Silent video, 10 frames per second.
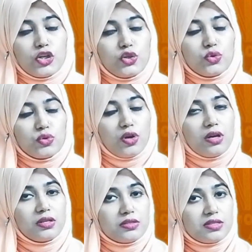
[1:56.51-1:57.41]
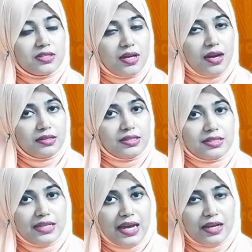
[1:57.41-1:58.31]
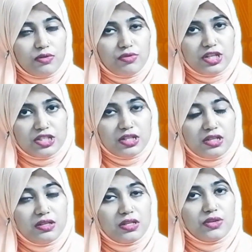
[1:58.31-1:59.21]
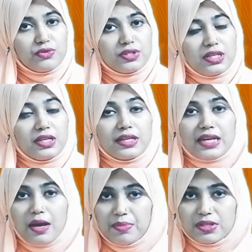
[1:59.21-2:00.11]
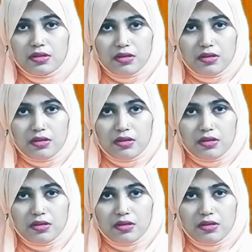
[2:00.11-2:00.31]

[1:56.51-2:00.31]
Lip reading: Do not start the tag question using capital